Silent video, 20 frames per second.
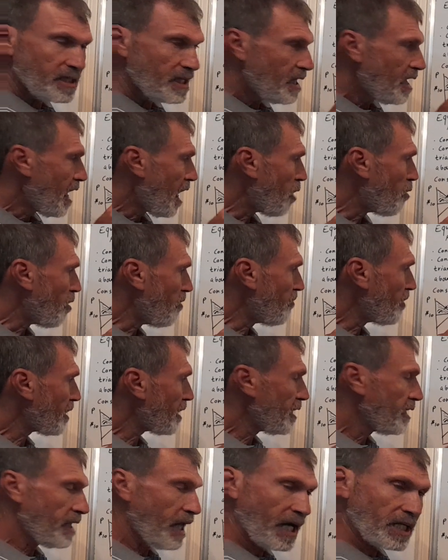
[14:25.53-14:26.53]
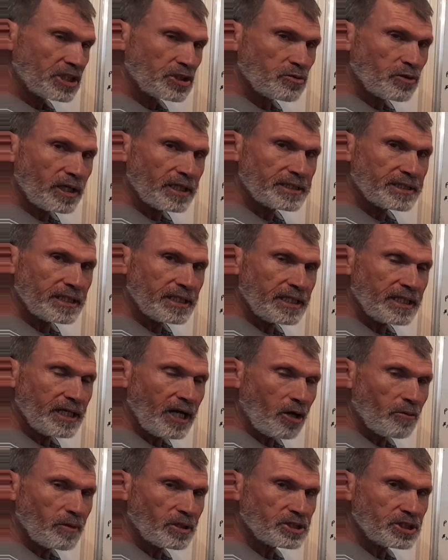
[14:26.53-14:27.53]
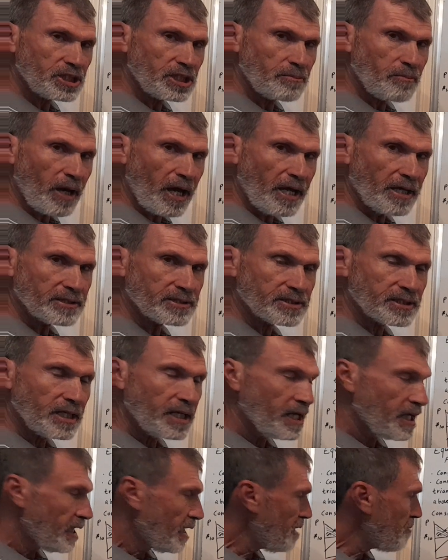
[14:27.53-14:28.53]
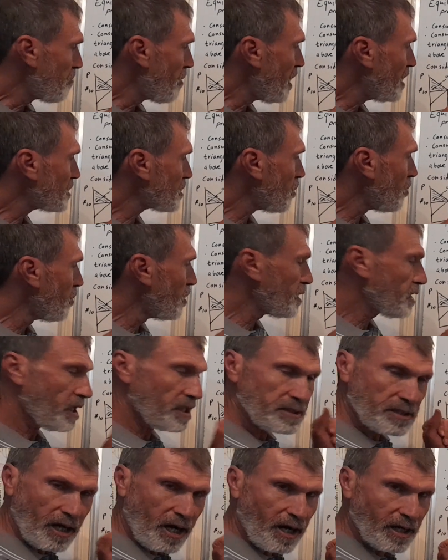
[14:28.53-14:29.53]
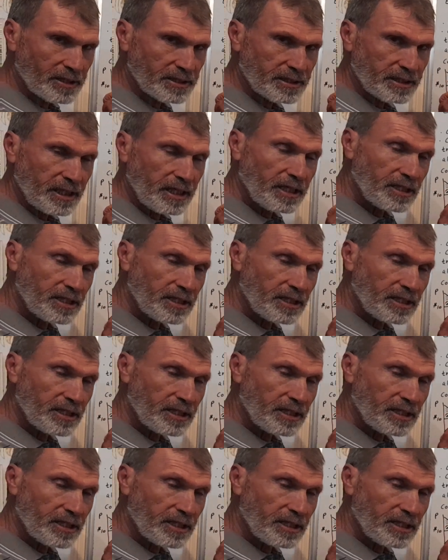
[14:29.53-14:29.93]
However, in actuality, how much he pays? He pays only $10.